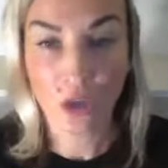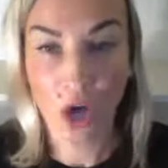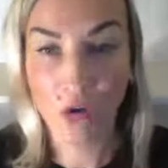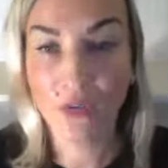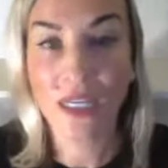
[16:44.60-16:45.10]

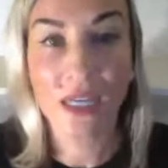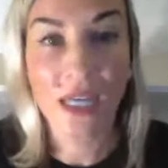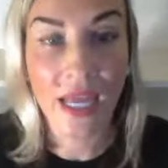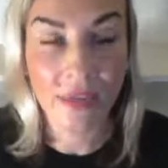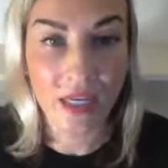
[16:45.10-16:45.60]
don't
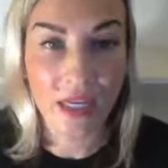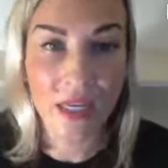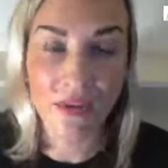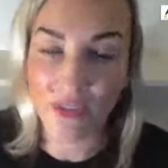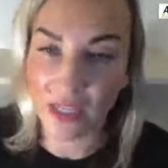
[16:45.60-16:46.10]
neglect the
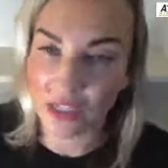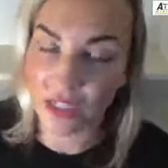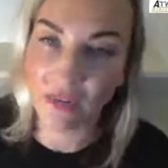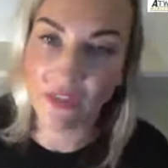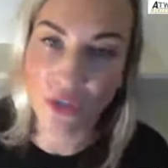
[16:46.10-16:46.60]
gift
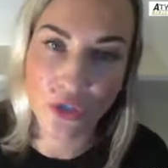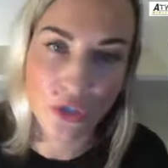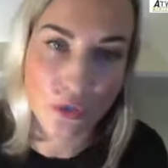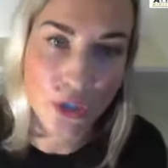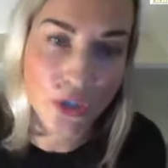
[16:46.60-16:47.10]
that's given
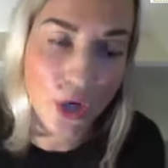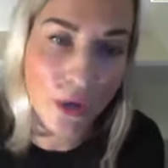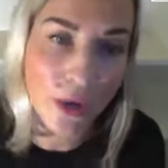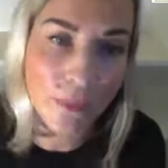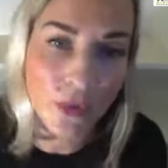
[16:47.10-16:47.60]
to you.
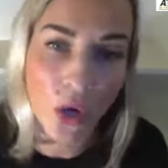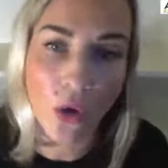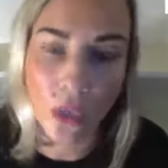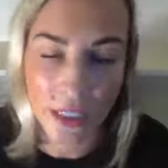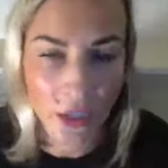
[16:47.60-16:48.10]
Stir up the
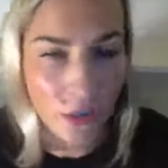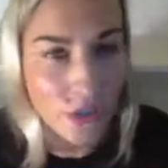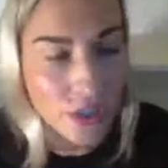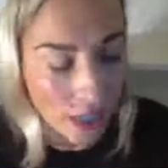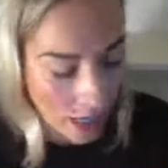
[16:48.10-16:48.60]
Holy
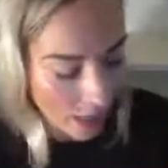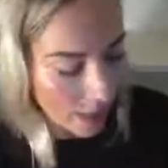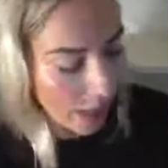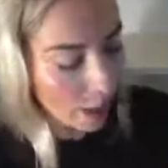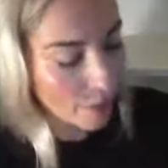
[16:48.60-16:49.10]
Ghost.
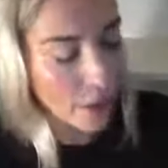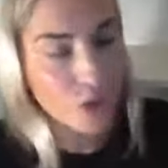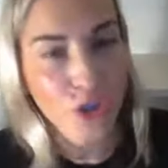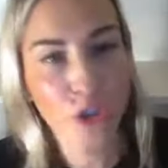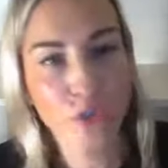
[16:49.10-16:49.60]
How
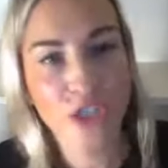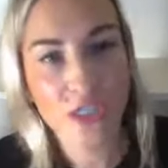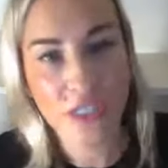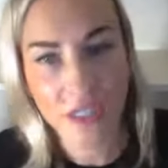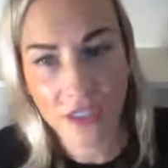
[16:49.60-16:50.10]
about you
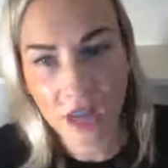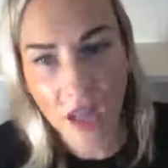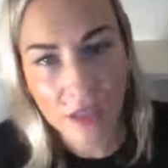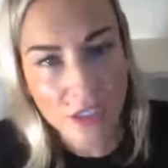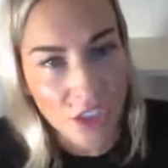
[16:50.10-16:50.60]
just
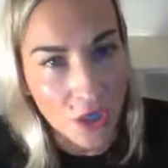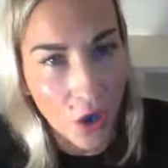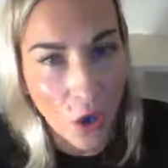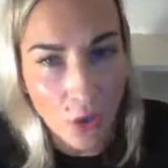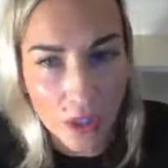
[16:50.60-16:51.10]
acknowledging
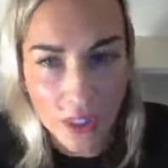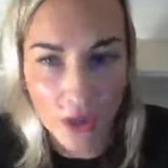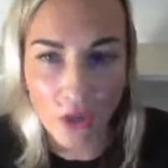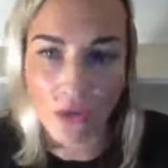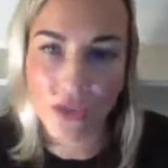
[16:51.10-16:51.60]
Holy
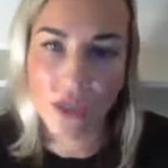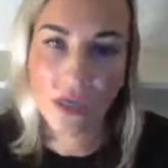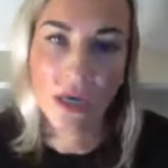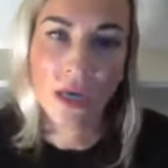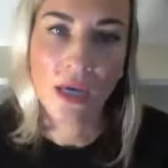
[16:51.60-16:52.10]
Ghost,
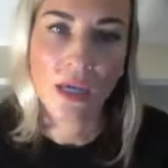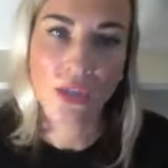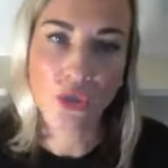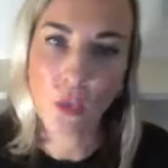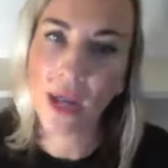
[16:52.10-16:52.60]

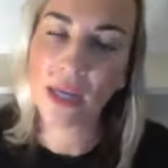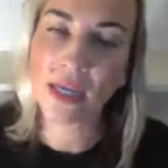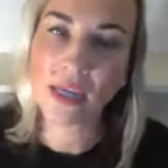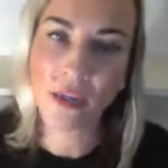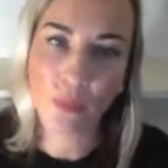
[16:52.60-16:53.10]

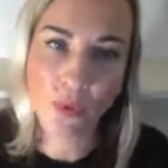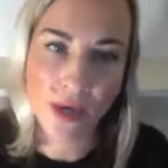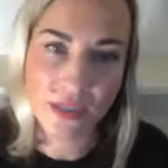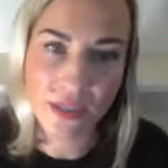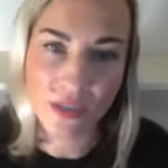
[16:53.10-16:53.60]
dwelling in the
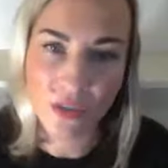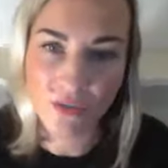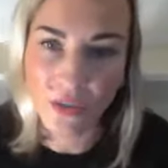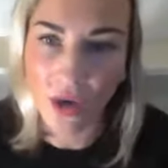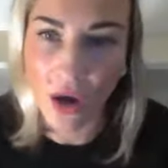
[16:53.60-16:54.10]
presence
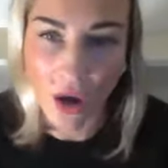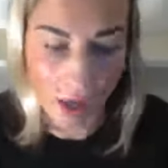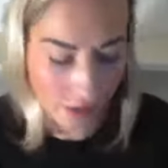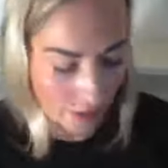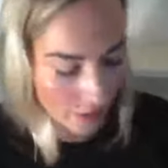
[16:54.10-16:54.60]
of
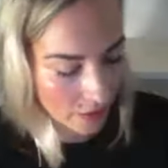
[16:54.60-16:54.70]
God?